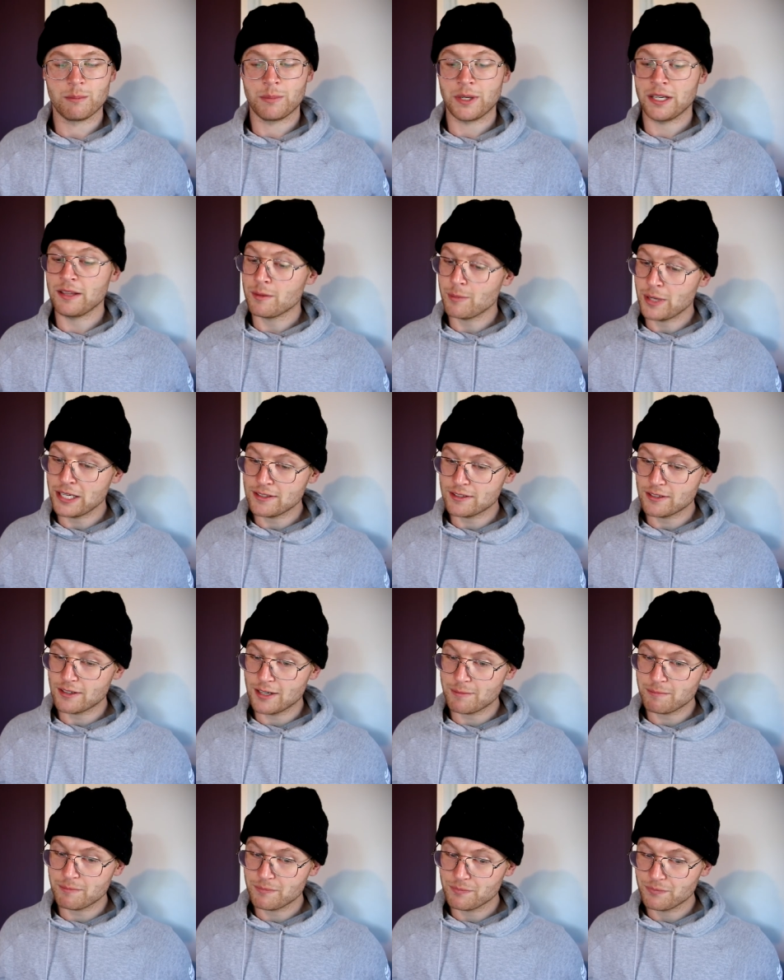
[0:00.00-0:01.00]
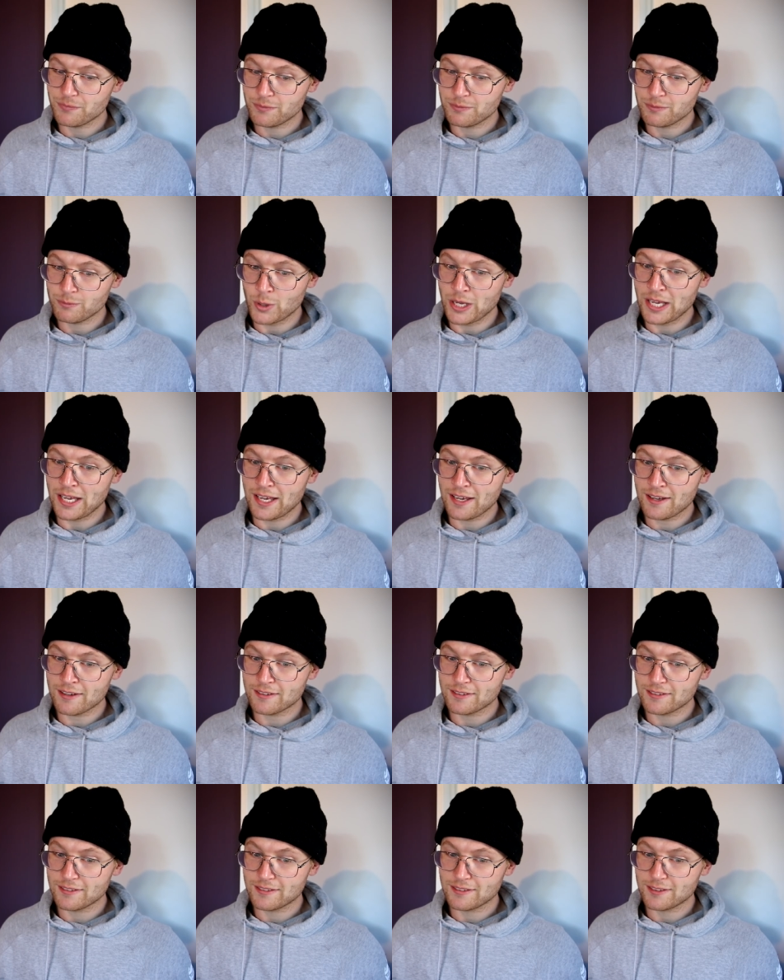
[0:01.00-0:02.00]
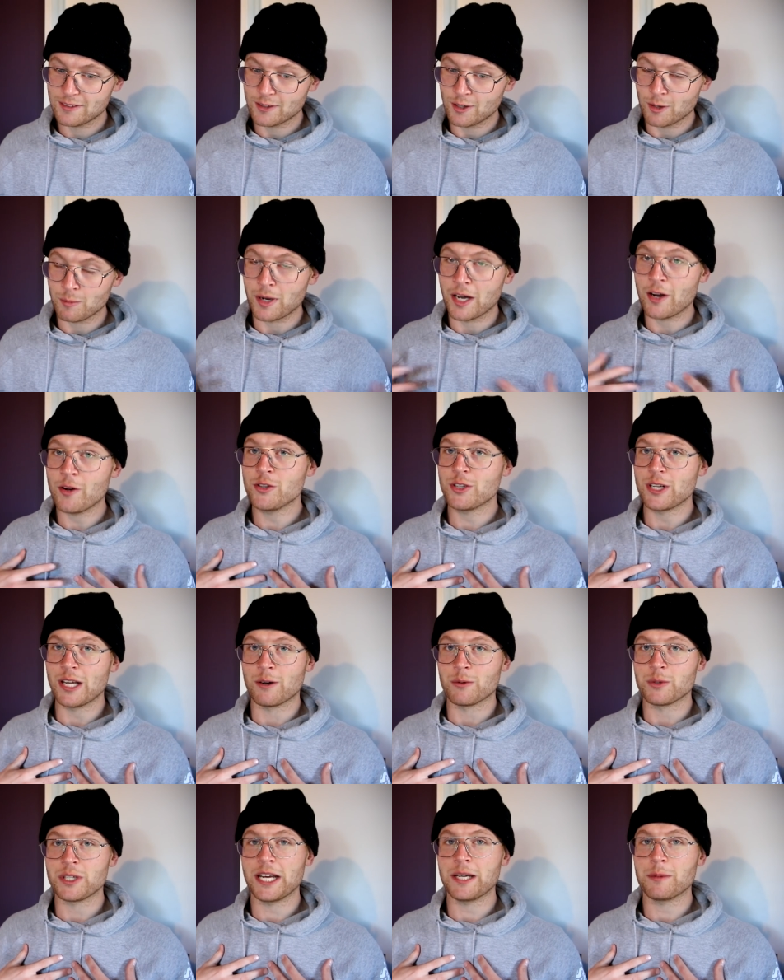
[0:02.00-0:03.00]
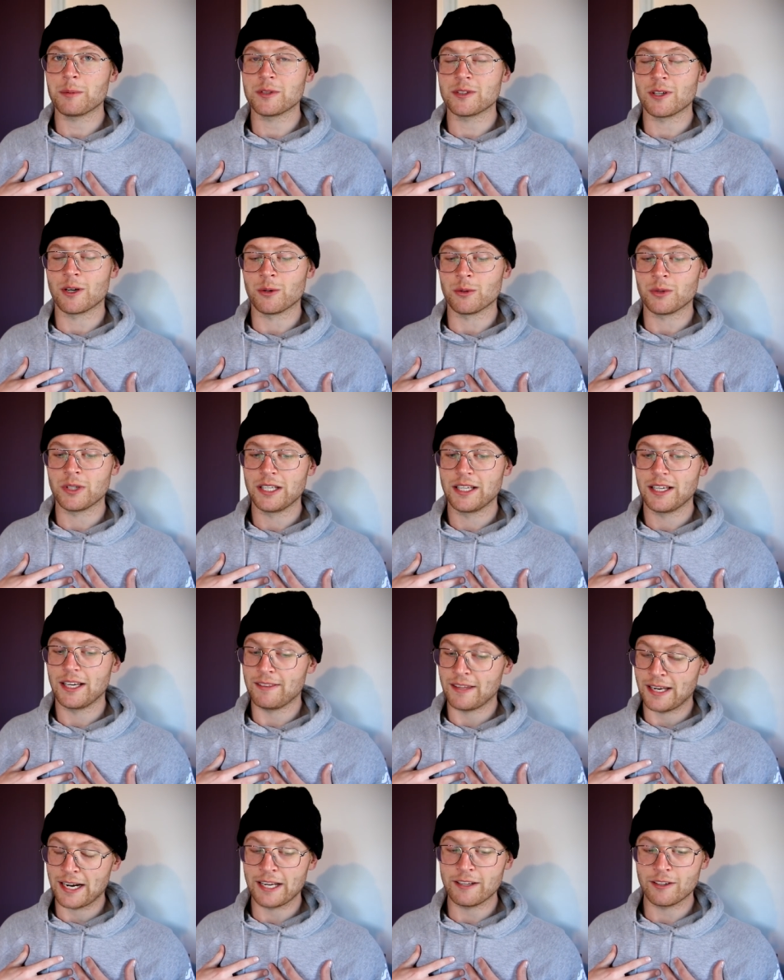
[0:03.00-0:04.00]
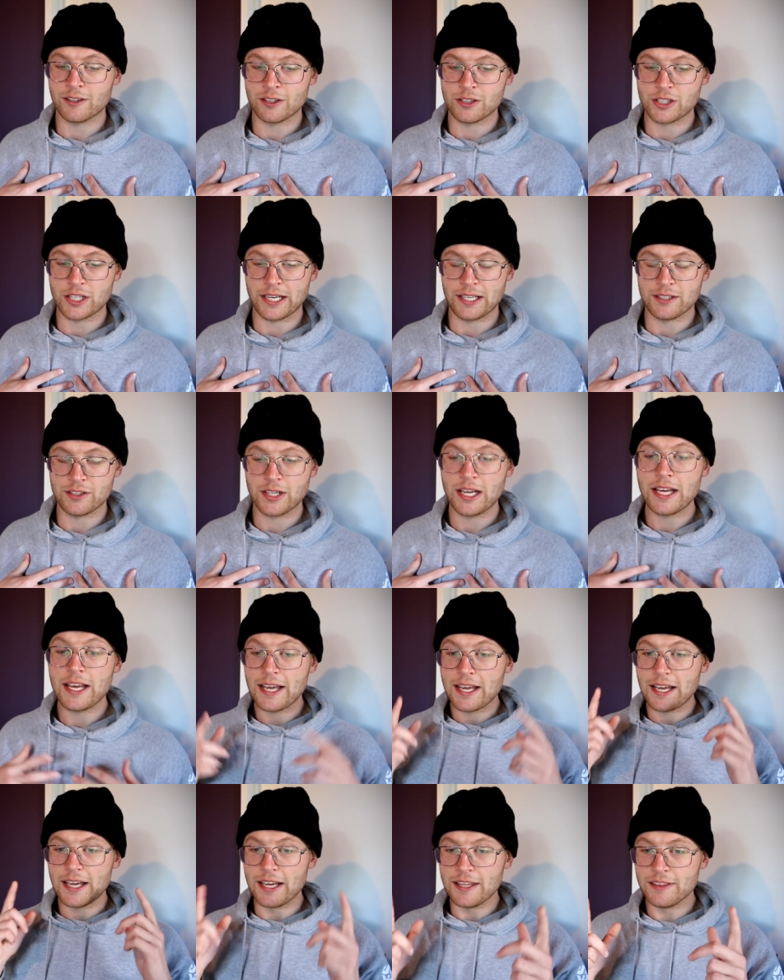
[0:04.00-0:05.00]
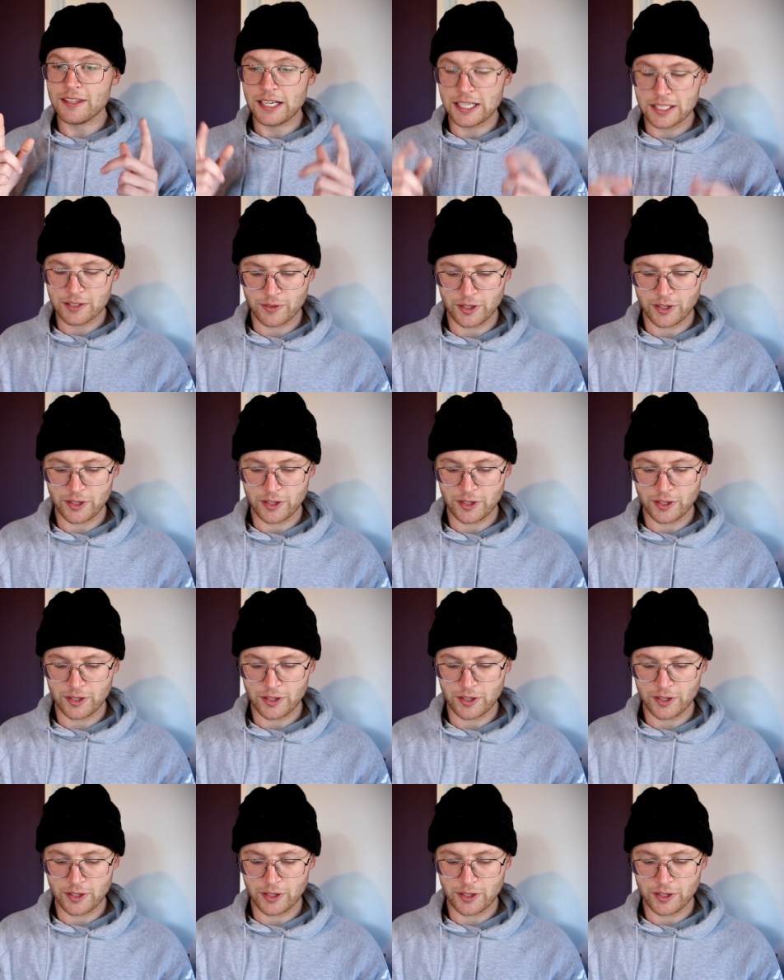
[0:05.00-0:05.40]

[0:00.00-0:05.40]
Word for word: But in the meantime, we're here on my own channel, Jake McDonald, and that ain't going to change. In the next